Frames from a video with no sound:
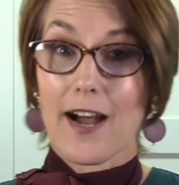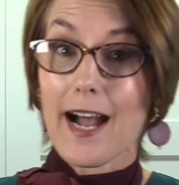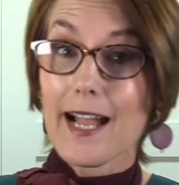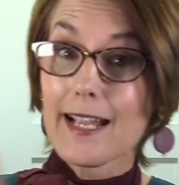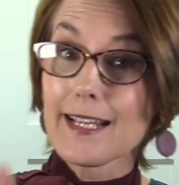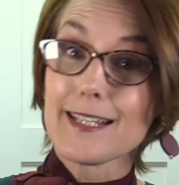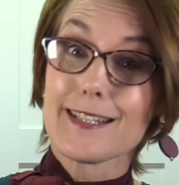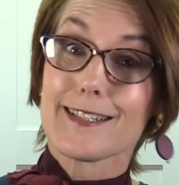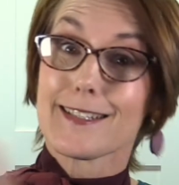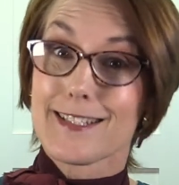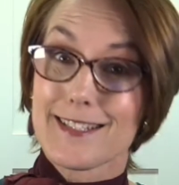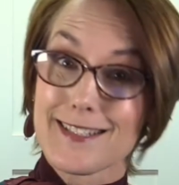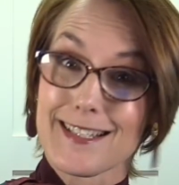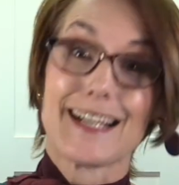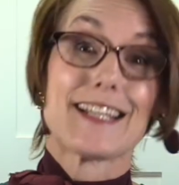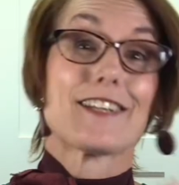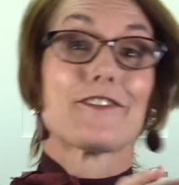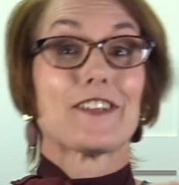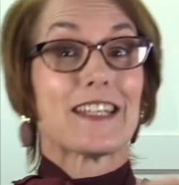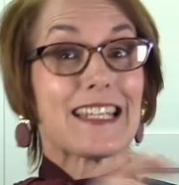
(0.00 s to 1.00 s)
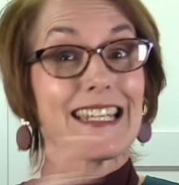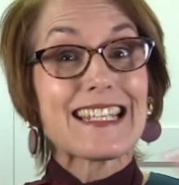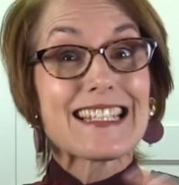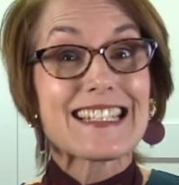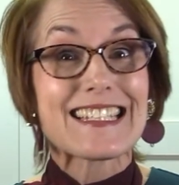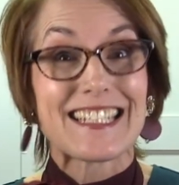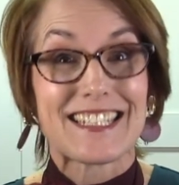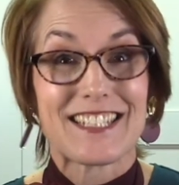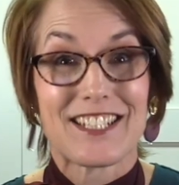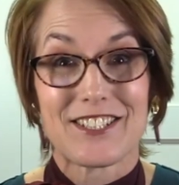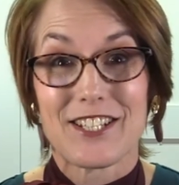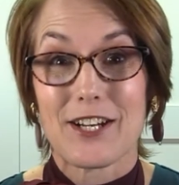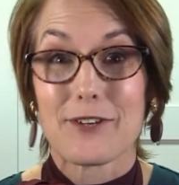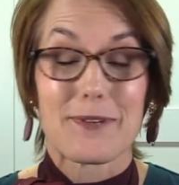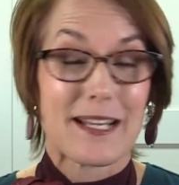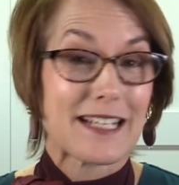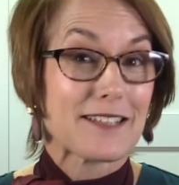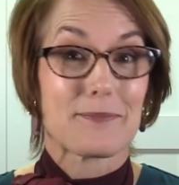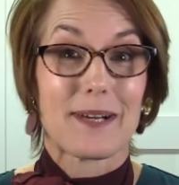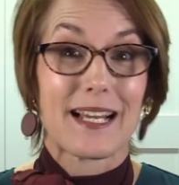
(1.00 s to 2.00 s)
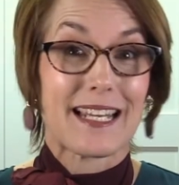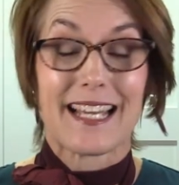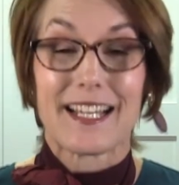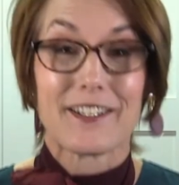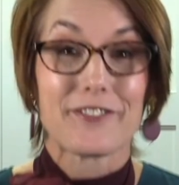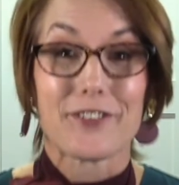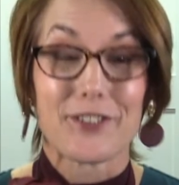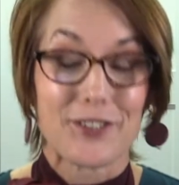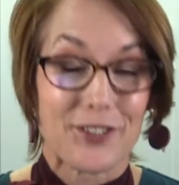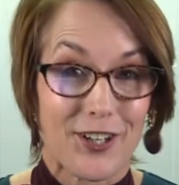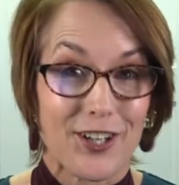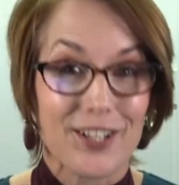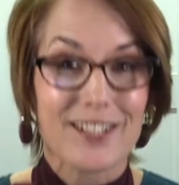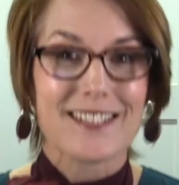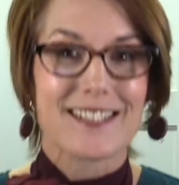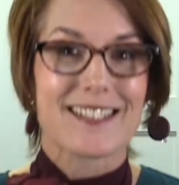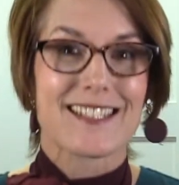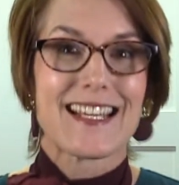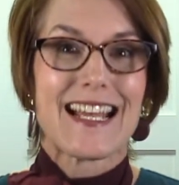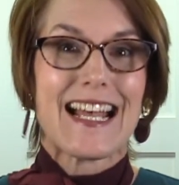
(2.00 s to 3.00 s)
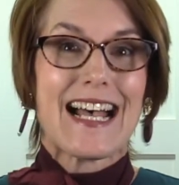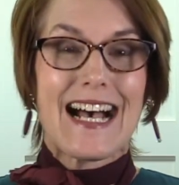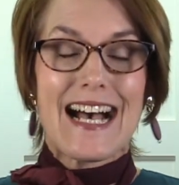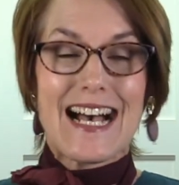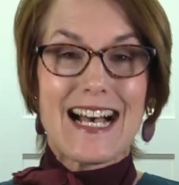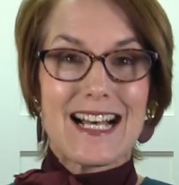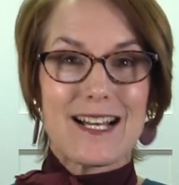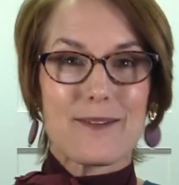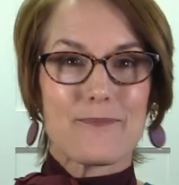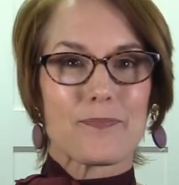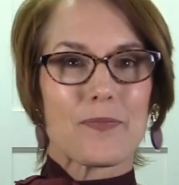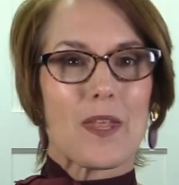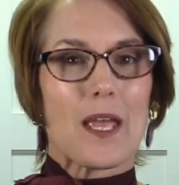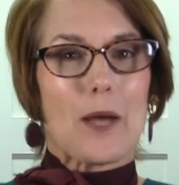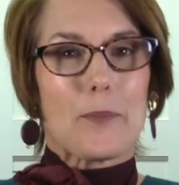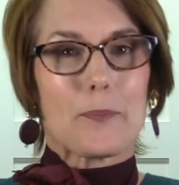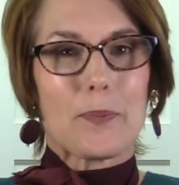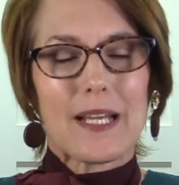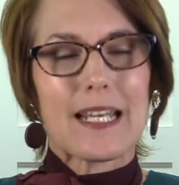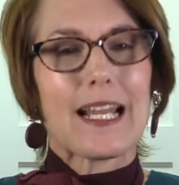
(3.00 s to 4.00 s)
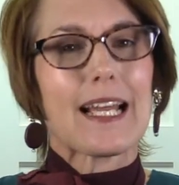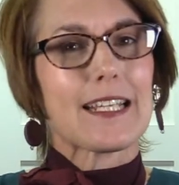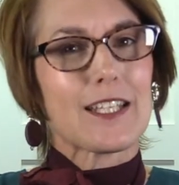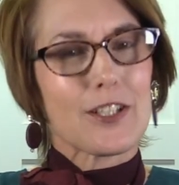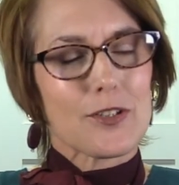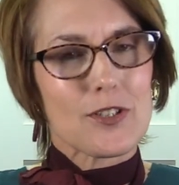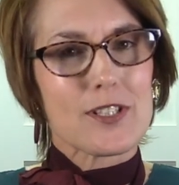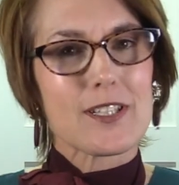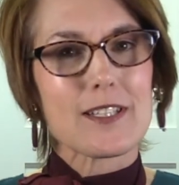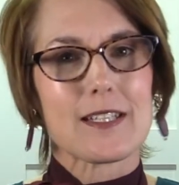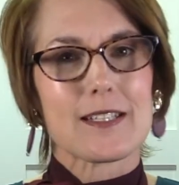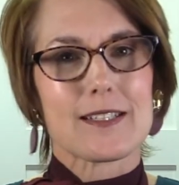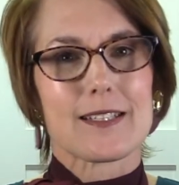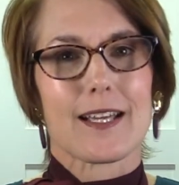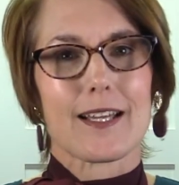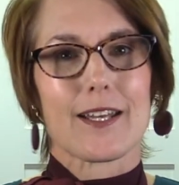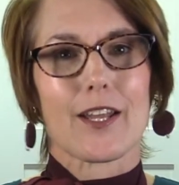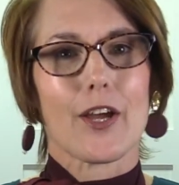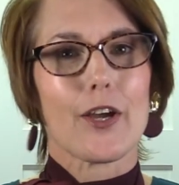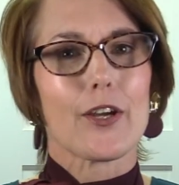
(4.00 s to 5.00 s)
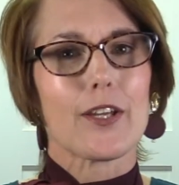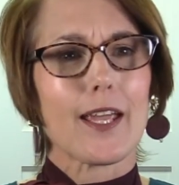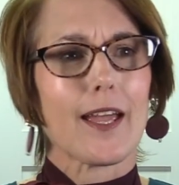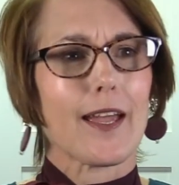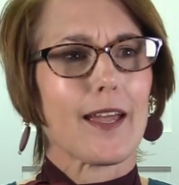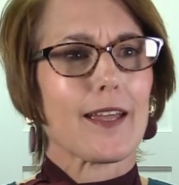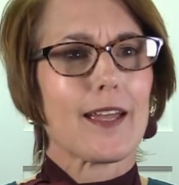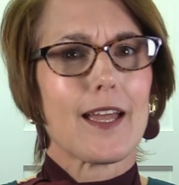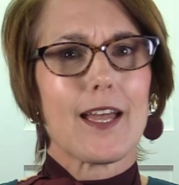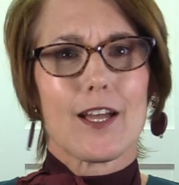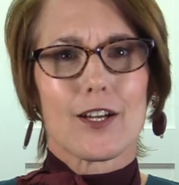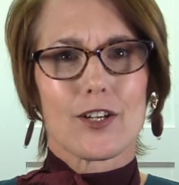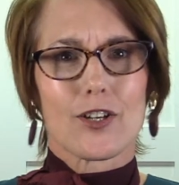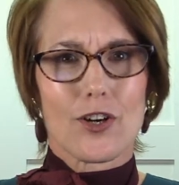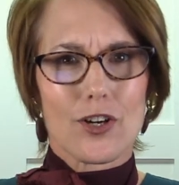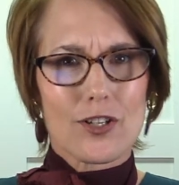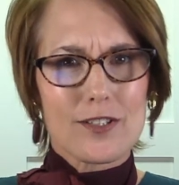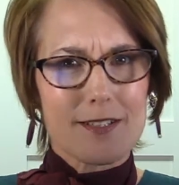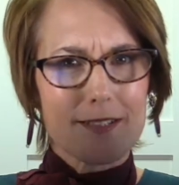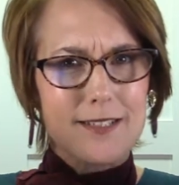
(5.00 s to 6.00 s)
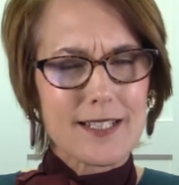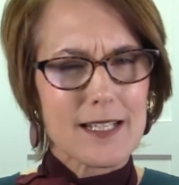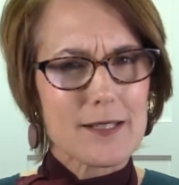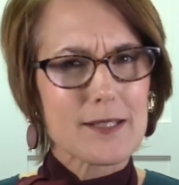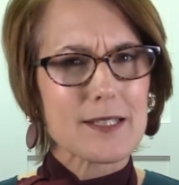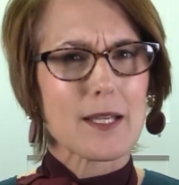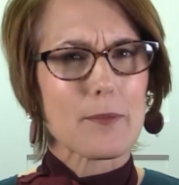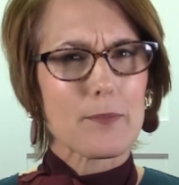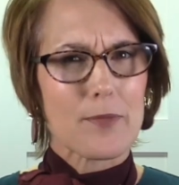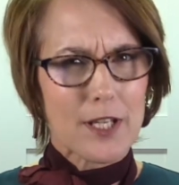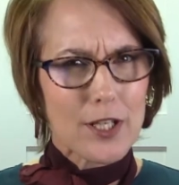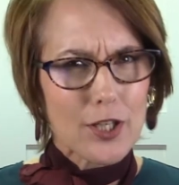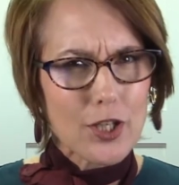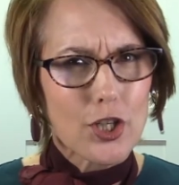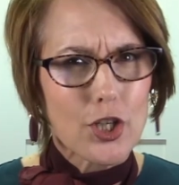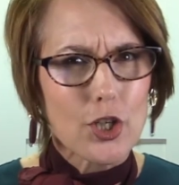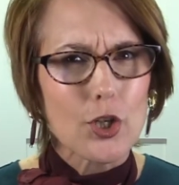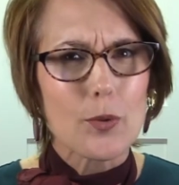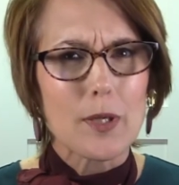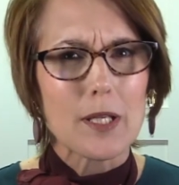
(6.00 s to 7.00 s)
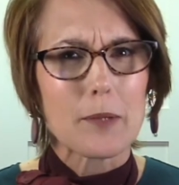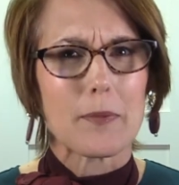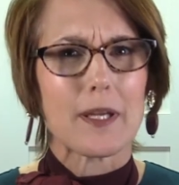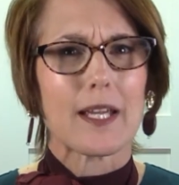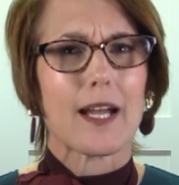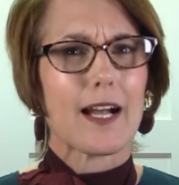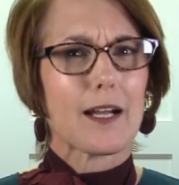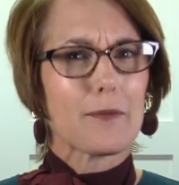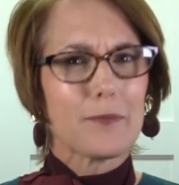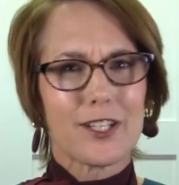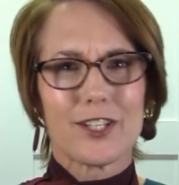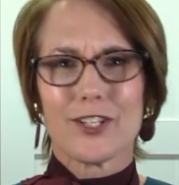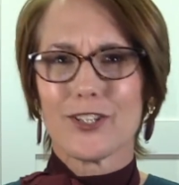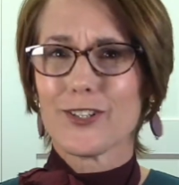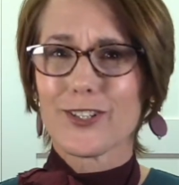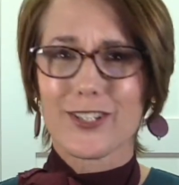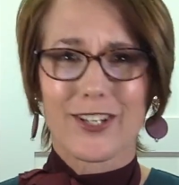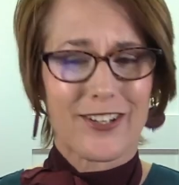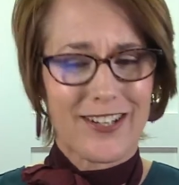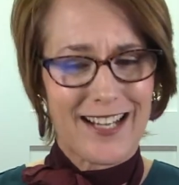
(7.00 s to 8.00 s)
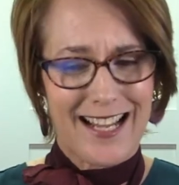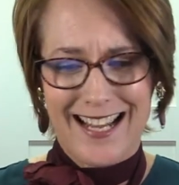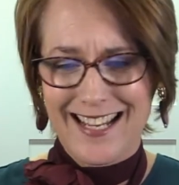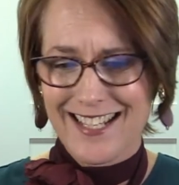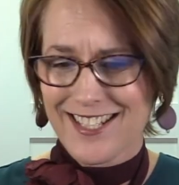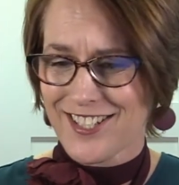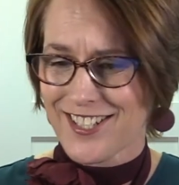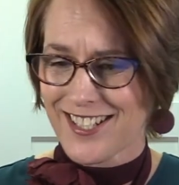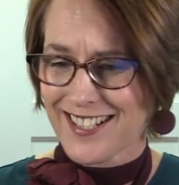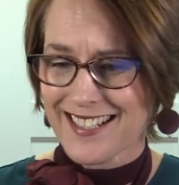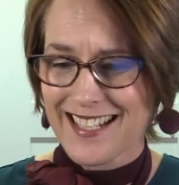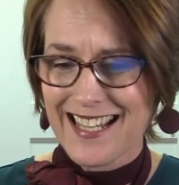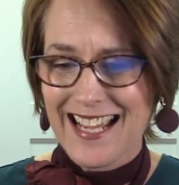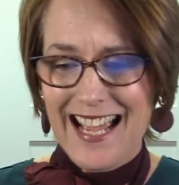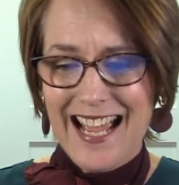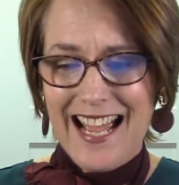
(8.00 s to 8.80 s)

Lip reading: I can decide if it is going to direct my life or not. But I can also decide, okay, God's done something new in me. I'm a new creation.